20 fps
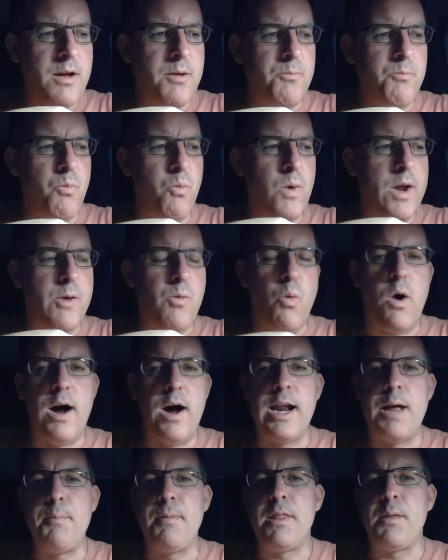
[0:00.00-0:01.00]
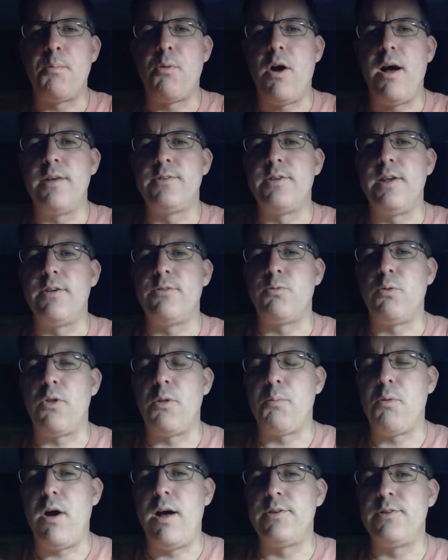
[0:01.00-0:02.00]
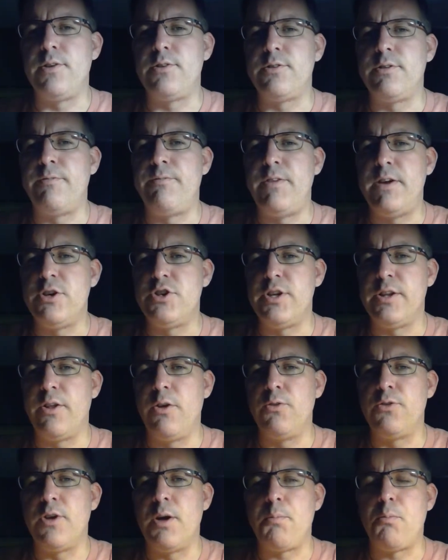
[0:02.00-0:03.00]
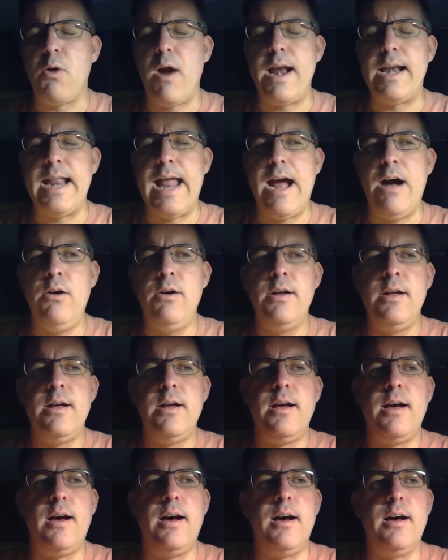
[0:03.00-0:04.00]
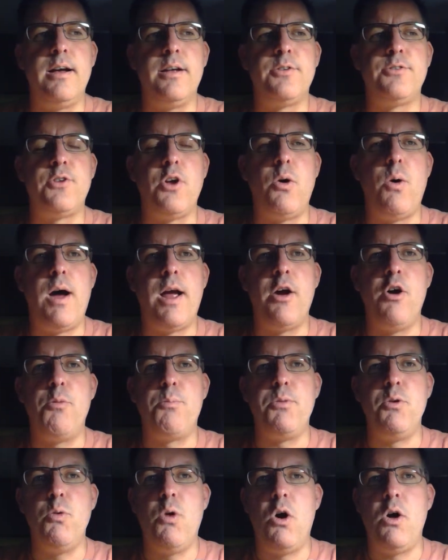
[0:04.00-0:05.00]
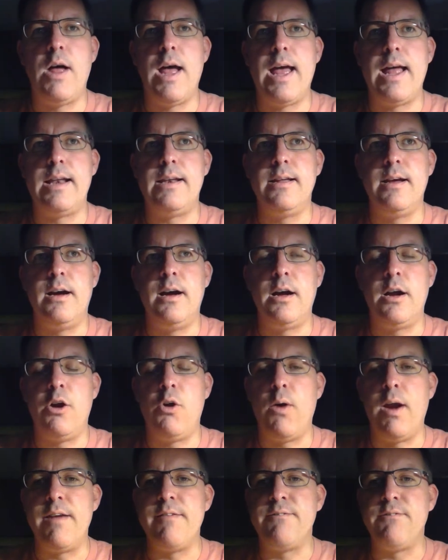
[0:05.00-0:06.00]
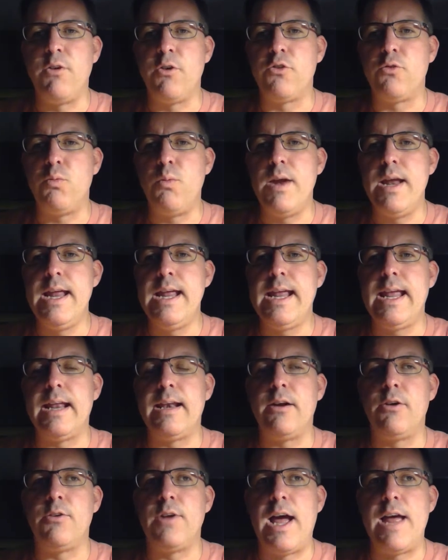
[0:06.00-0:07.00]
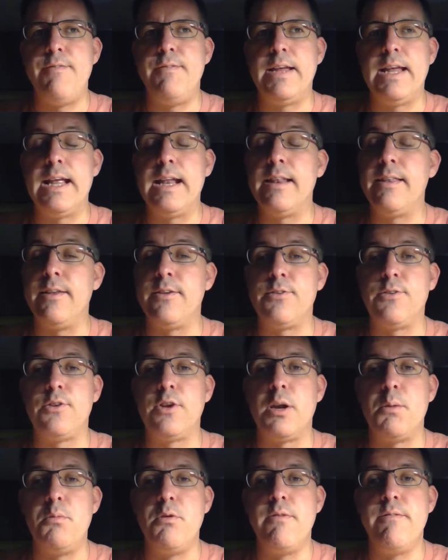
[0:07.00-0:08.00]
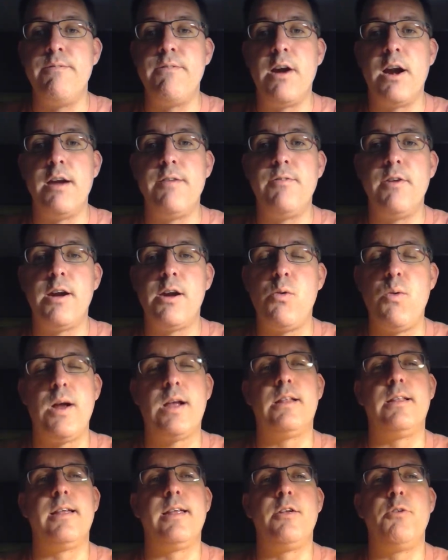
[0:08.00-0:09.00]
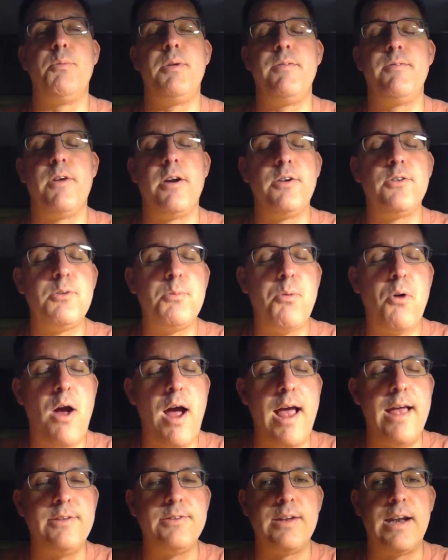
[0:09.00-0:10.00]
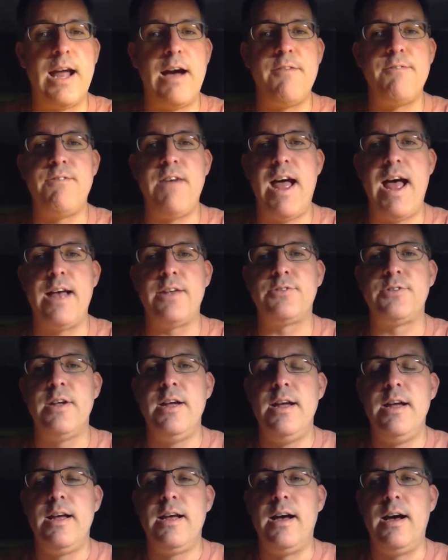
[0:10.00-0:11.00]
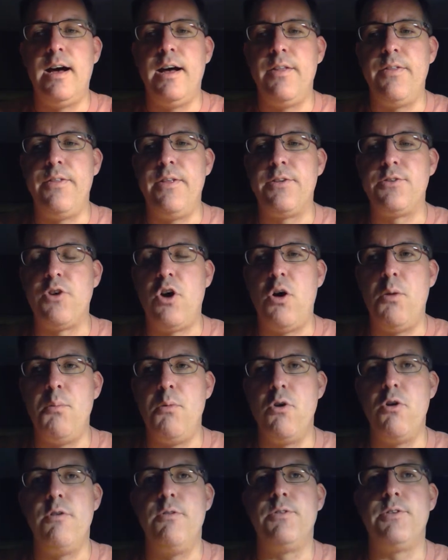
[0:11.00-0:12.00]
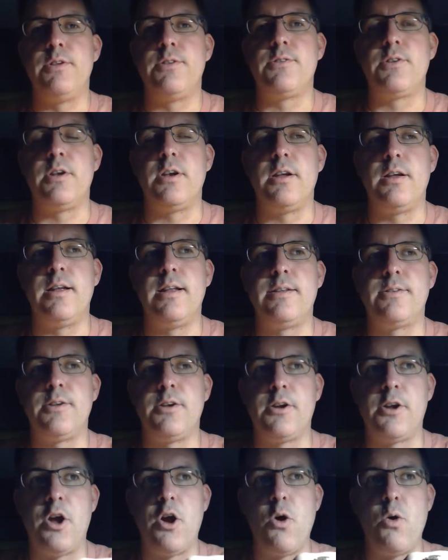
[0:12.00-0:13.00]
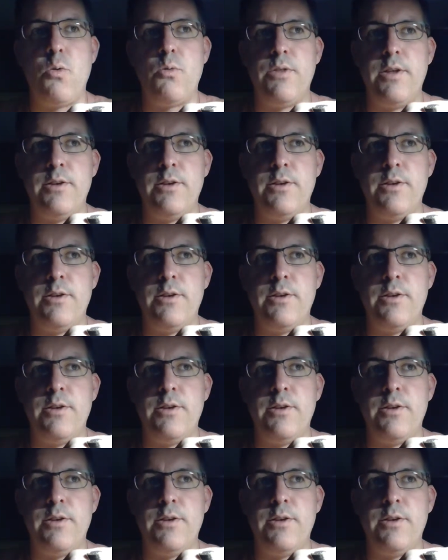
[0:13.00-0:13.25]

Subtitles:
Week 1, we're in the process of finishing those up right now. So I hope you all had a great first week and are diving in. This is going to move very, very quickly. You'll be very surprised at how fast this all moves. It's gonna go.